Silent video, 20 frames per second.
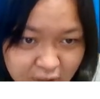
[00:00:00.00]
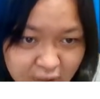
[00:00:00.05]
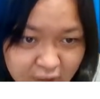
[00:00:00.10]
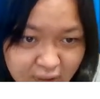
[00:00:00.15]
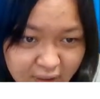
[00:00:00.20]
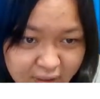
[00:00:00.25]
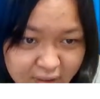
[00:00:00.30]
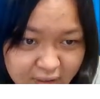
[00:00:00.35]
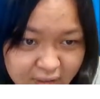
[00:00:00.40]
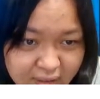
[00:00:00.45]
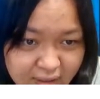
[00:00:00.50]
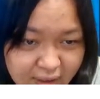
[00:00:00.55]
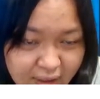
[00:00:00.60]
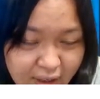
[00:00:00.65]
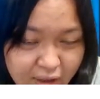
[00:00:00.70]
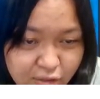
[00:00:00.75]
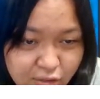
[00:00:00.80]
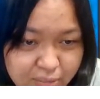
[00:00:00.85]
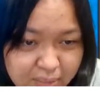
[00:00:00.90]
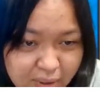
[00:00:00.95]
And the
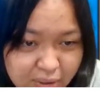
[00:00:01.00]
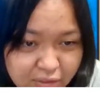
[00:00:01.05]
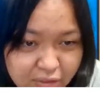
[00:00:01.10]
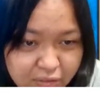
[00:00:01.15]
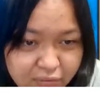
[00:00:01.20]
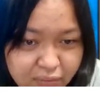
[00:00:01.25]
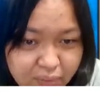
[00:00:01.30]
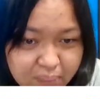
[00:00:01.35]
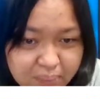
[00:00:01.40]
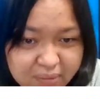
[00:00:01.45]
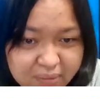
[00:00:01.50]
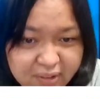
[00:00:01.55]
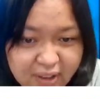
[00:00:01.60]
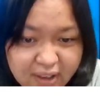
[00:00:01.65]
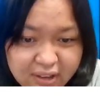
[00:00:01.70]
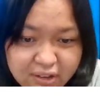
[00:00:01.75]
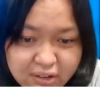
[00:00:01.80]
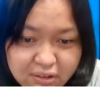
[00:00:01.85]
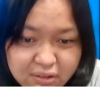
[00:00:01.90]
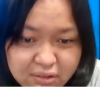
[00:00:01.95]
error microphones are
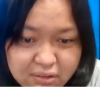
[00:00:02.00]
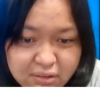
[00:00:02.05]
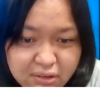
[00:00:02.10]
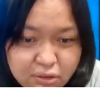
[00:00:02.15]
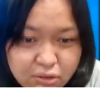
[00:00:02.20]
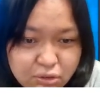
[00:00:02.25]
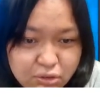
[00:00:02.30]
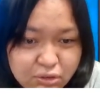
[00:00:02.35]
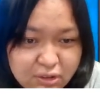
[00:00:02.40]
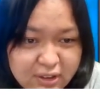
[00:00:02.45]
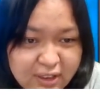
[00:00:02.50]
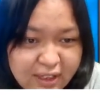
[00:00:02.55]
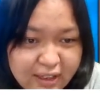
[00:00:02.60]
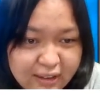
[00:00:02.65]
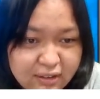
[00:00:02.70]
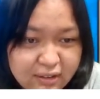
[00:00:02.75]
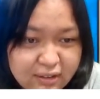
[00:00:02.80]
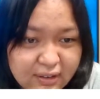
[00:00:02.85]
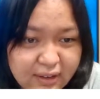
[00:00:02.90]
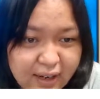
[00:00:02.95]
used to collect
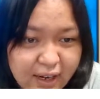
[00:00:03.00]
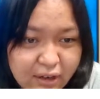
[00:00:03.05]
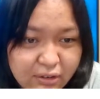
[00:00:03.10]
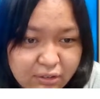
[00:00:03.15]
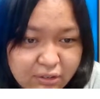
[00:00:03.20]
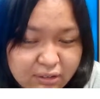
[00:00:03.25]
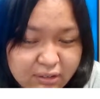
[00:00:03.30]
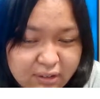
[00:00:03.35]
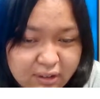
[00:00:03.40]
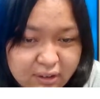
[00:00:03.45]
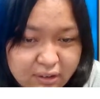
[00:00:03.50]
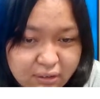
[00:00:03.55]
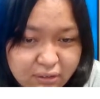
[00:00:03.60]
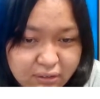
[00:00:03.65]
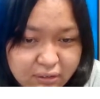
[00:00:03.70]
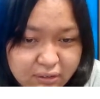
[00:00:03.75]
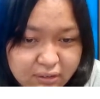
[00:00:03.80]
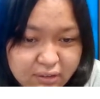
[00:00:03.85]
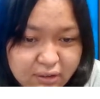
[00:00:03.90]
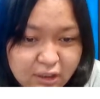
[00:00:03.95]
the error
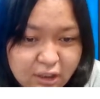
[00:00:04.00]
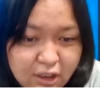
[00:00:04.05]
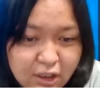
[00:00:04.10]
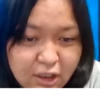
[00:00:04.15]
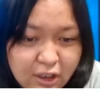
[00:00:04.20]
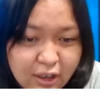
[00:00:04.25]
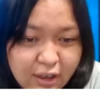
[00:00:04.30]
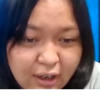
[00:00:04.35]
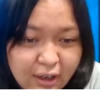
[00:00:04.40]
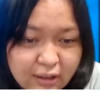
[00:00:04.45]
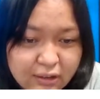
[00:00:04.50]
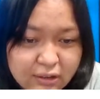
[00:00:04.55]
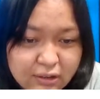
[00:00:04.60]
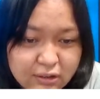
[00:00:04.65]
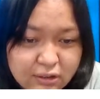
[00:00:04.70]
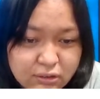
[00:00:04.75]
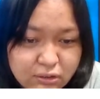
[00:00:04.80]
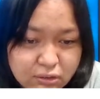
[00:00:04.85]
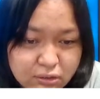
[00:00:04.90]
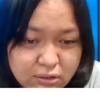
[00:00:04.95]
signals, and
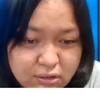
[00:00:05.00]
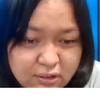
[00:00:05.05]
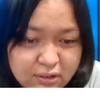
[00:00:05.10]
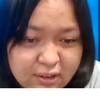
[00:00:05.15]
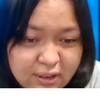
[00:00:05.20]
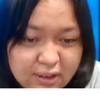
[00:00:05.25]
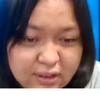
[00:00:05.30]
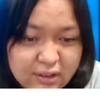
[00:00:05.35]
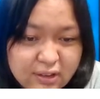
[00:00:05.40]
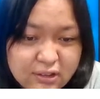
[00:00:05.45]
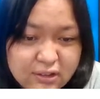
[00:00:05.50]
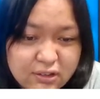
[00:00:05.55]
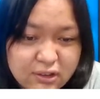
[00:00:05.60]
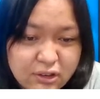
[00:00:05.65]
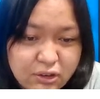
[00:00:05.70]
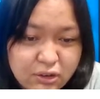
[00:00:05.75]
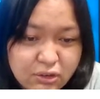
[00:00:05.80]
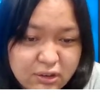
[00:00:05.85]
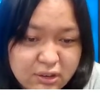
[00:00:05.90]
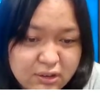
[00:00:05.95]
then it
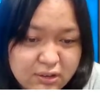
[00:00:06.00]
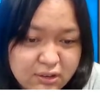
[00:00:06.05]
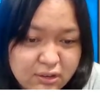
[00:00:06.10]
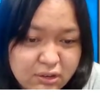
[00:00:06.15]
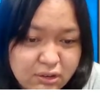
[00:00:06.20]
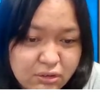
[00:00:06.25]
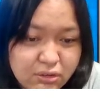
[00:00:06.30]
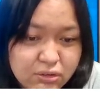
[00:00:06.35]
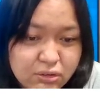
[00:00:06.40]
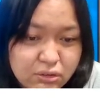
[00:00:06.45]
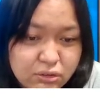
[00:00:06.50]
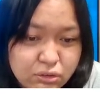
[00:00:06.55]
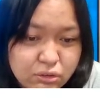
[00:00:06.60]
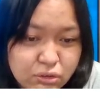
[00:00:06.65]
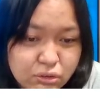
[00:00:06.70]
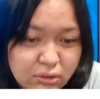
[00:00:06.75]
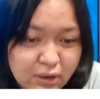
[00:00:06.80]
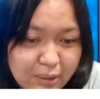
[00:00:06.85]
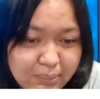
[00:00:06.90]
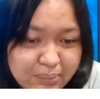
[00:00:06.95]
is used to
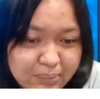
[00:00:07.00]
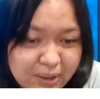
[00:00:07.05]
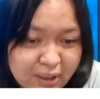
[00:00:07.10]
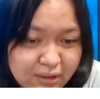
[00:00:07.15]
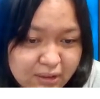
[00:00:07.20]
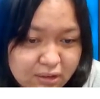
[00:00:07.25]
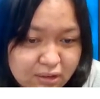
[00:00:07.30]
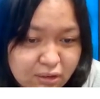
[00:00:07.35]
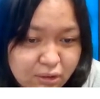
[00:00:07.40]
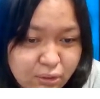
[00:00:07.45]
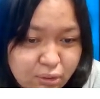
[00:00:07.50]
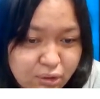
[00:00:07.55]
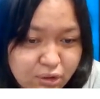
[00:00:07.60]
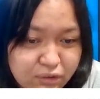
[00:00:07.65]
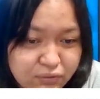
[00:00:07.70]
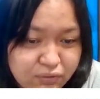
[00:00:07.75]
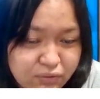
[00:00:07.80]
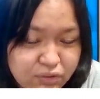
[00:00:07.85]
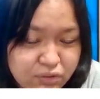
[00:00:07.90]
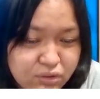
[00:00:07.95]
update the
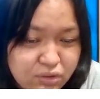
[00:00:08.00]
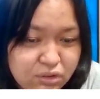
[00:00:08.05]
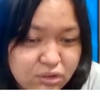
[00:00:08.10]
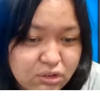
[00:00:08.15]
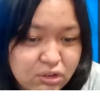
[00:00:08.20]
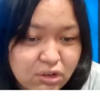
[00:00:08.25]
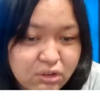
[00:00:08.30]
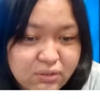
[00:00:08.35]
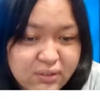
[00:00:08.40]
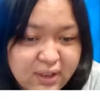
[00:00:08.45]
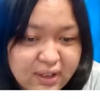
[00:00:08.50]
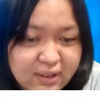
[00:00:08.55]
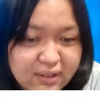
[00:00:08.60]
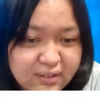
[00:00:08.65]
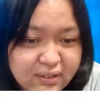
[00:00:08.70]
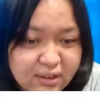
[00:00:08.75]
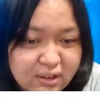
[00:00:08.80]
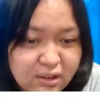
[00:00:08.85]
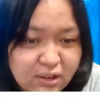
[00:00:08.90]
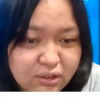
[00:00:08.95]
coefficient of ANC
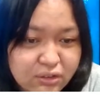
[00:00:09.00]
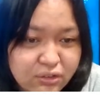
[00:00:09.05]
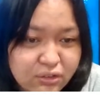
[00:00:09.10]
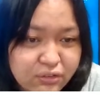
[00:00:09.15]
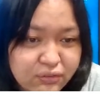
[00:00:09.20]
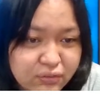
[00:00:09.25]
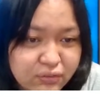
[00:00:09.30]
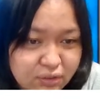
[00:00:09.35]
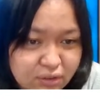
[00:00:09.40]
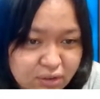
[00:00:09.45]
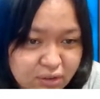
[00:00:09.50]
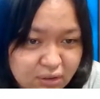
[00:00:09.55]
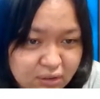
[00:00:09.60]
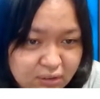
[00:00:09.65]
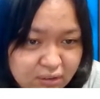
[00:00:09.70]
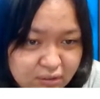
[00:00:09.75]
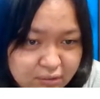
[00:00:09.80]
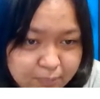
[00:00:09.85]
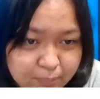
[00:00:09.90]
control filters.